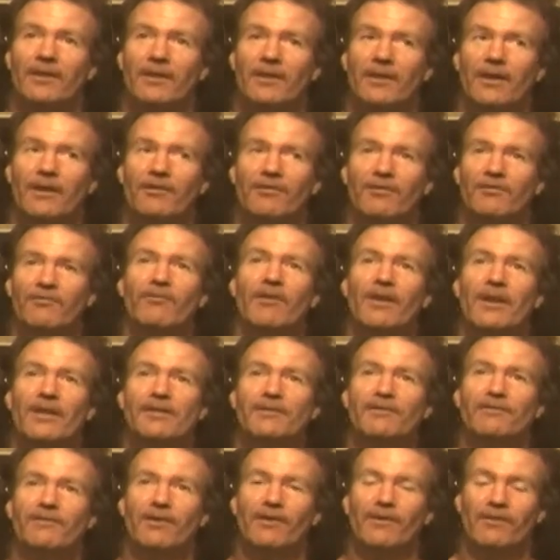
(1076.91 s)
That's
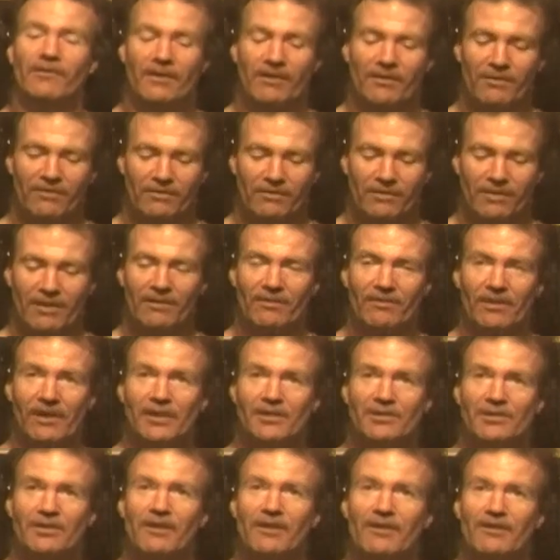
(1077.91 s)
strange, folks. That's
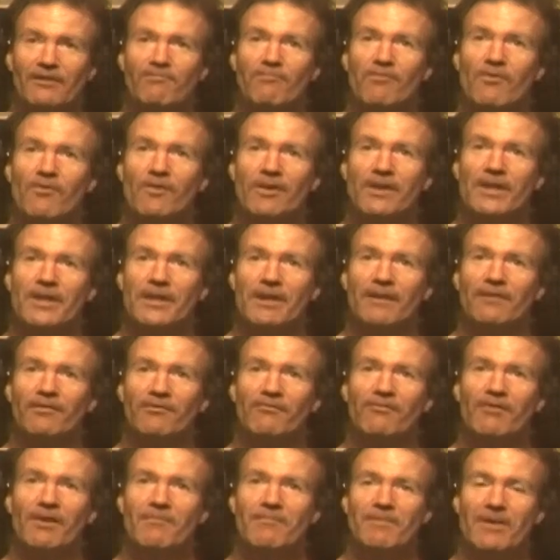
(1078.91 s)
actually spooky. That's
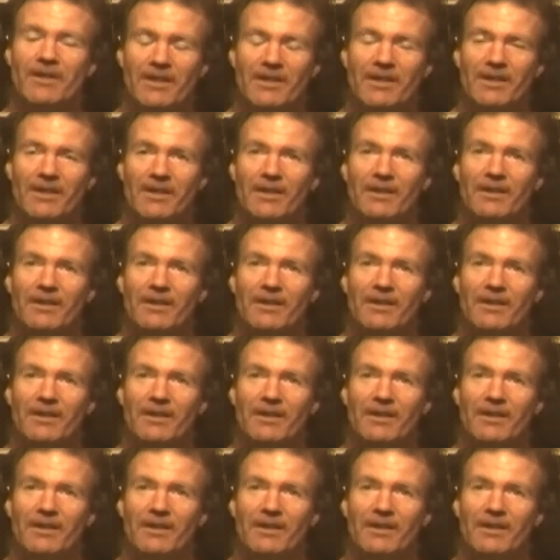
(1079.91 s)
creepy.